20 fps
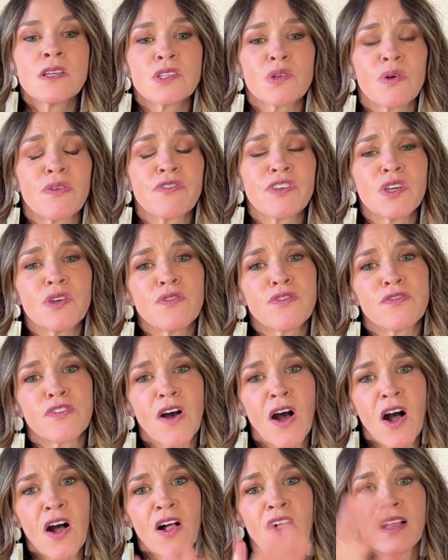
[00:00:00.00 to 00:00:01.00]
So if you
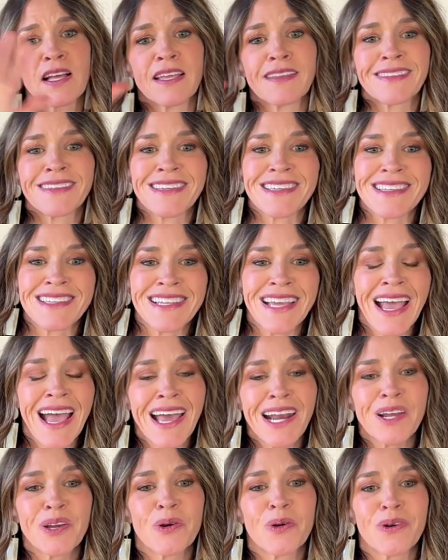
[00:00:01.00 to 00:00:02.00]
fall in this
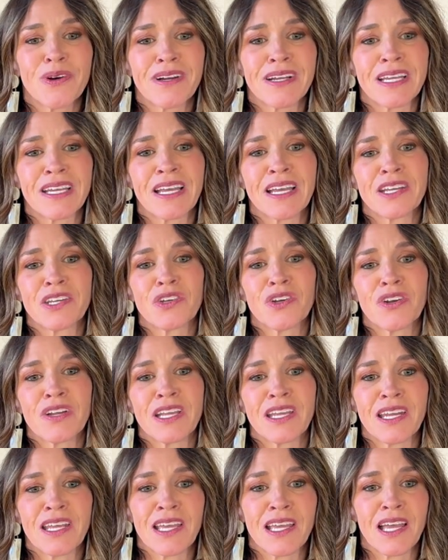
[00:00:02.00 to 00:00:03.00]
category and you're
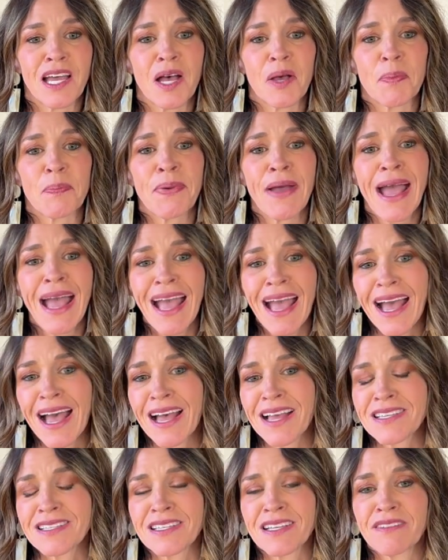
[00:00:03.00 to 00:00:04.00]
getting a
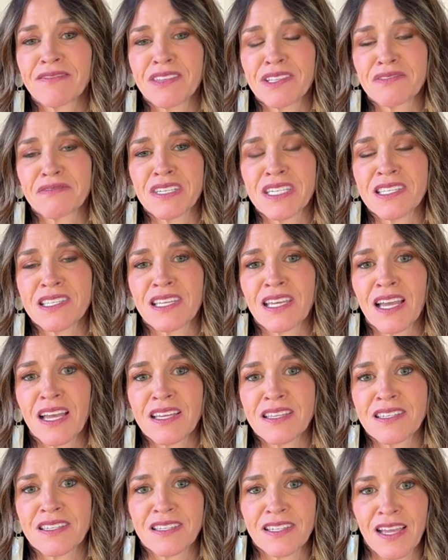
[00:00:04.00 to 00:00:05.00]
pass of the
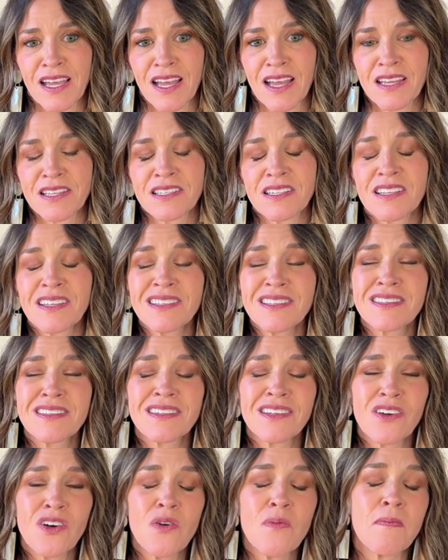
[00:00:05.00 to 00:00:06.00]
VCS test, it
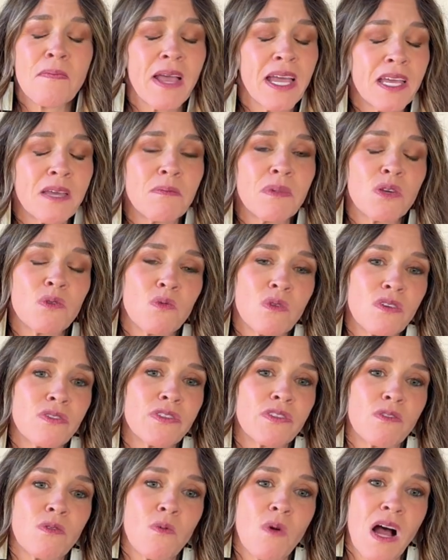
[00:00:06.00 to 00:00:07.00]
still may be
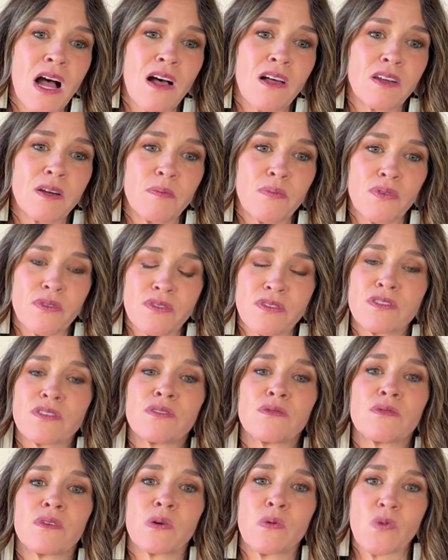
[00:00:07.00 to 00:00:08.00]
worth your while to
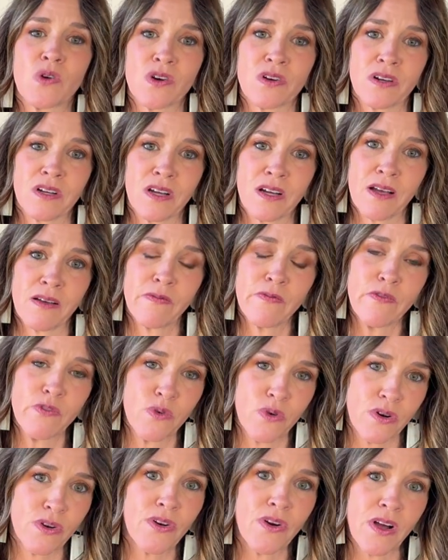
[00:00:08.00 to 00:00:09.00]
pursue a workup
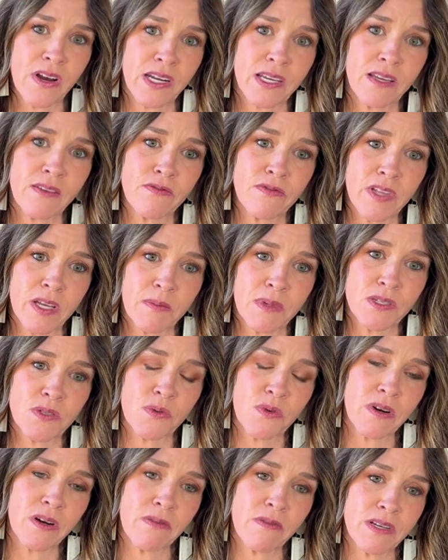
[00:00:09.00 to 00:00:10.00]
for chronic
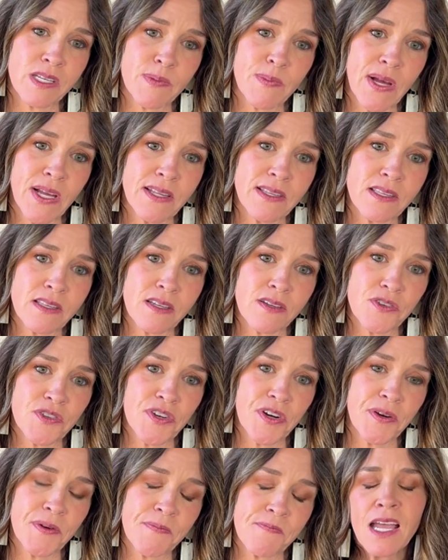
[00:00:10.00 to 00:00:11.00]
inflammatory response
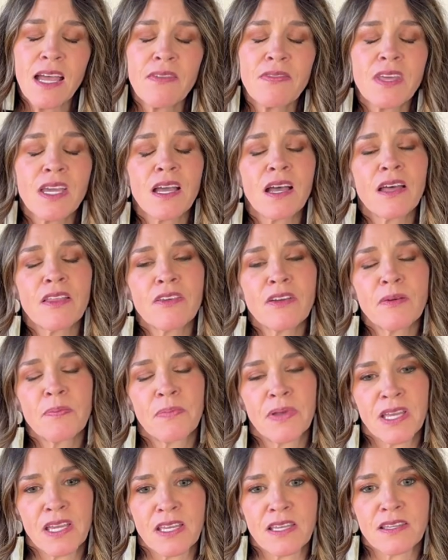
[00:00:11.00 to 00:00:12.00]
syndrome. And the other
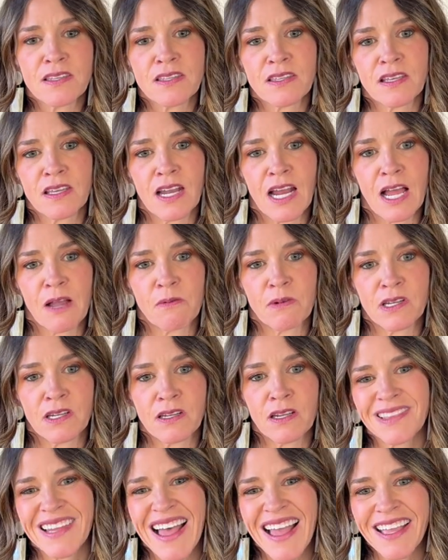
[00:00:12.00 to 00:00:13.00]
piece that I
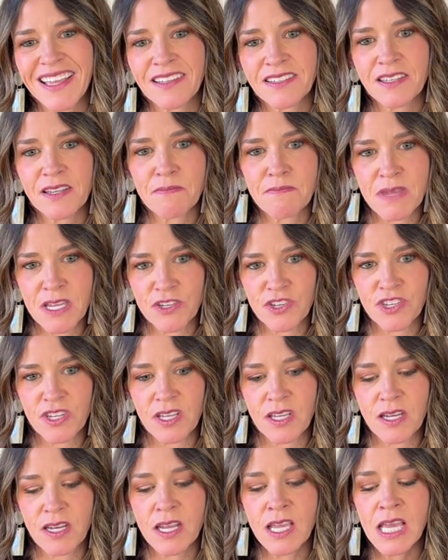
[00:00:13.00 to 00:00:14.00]
would like to
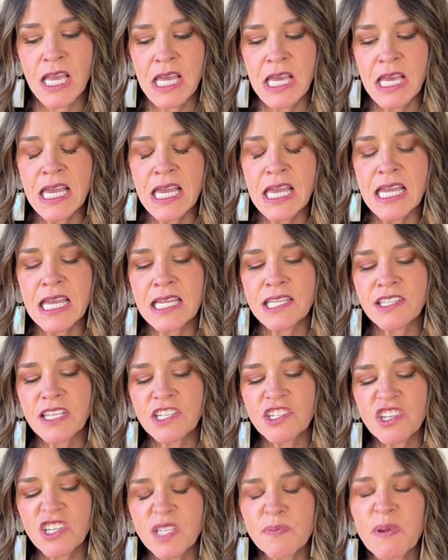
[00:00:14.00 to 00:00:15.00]
mention is that
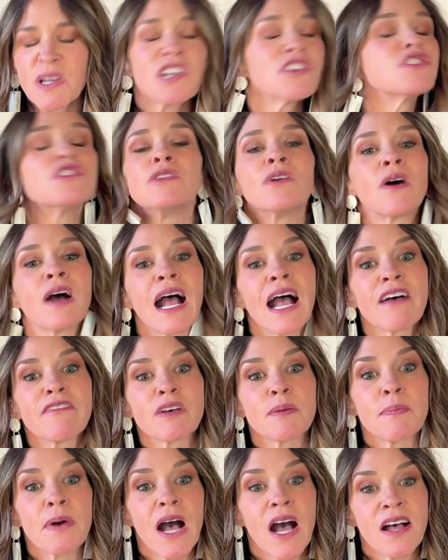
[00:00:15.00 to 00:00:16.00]
just because you don't have
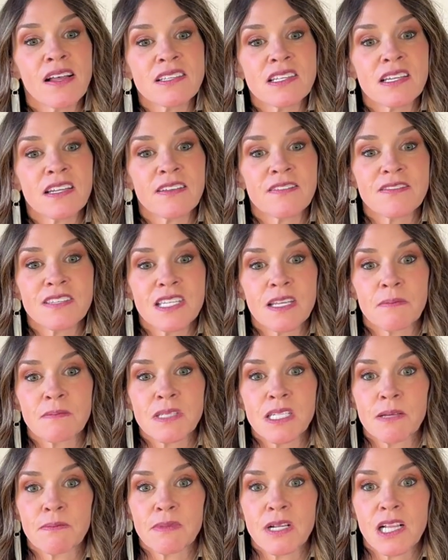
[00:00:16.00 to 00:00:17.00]
a positive
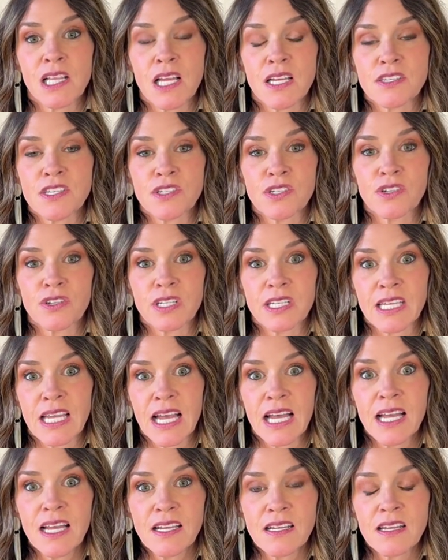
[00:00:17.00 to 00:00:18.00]
symptom cluster
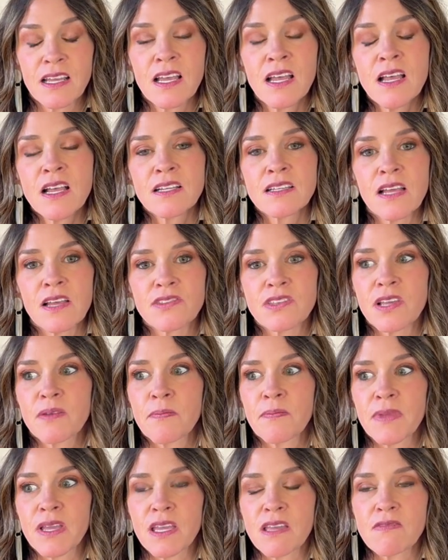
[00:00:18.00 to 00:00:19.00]
yet doesn't
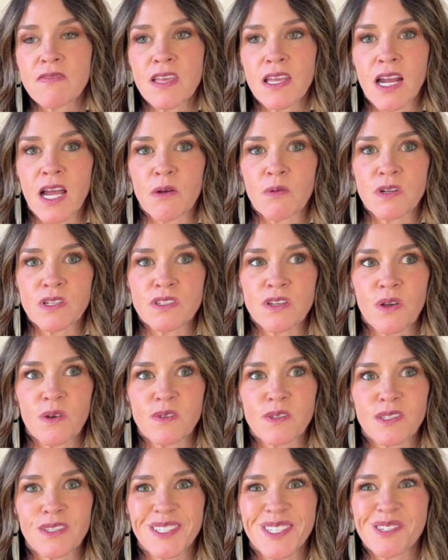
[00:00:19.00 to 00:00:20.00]
mean that I would
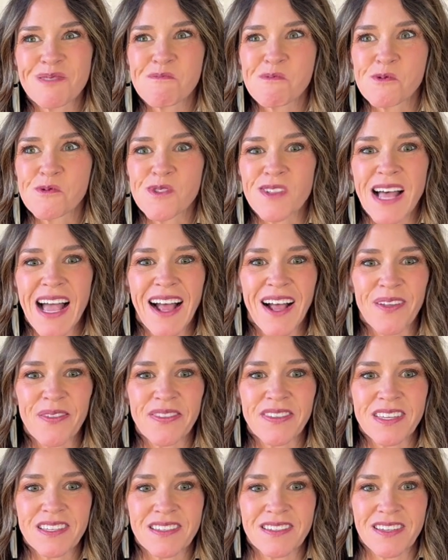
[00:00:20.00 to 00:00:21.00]
totally rule out
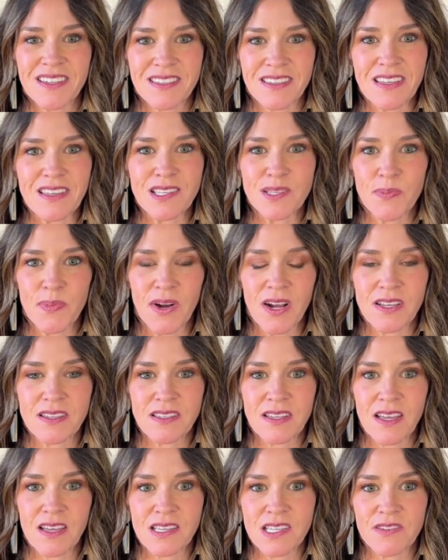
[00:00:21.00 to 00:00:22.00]
this disease
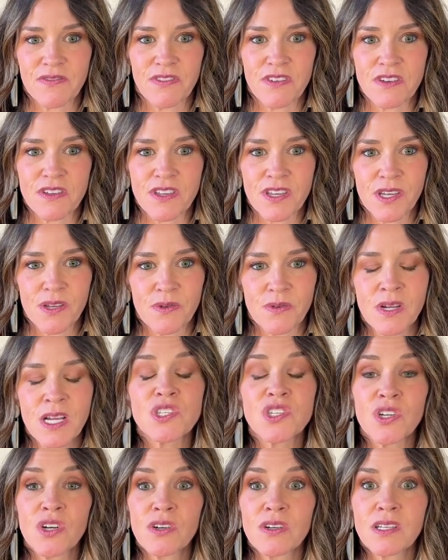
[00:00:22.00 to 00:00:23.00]
process for you.
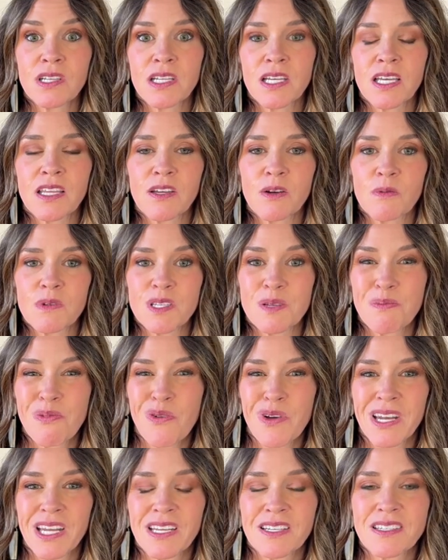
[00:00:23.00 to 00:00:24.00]
Certainly, there was a
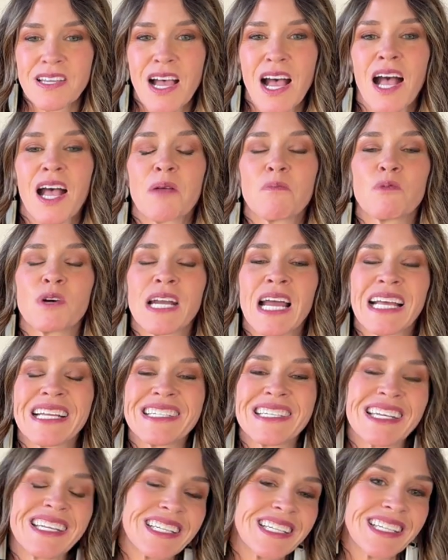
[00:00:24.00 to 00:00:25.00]
point in time when I
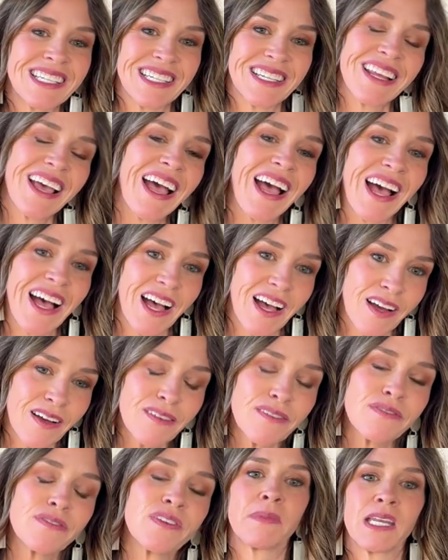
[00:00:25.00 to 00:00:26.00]
didn't
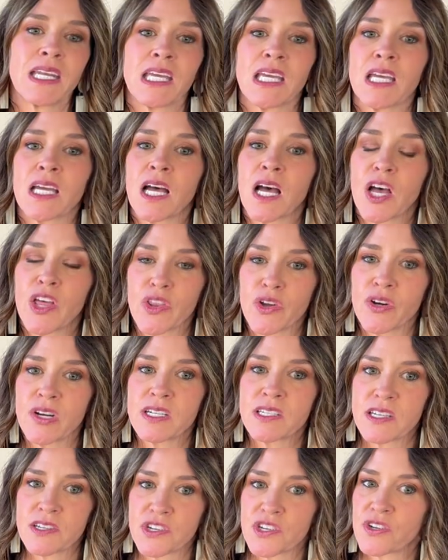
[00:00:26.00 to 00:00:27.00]
have many other
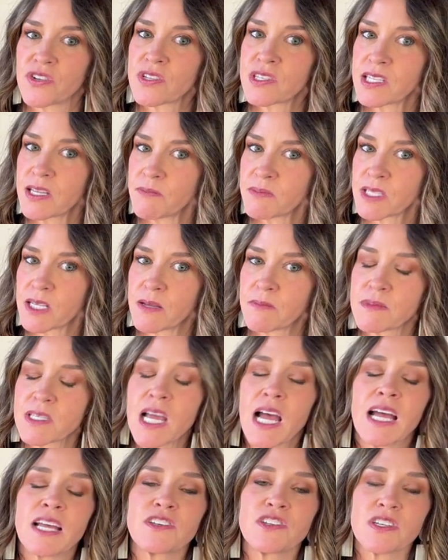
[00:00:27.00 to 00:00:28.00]
additional symptoms.
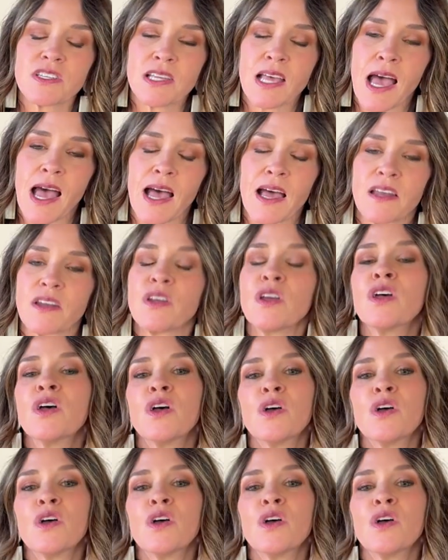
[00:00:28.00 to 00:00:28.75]
I just had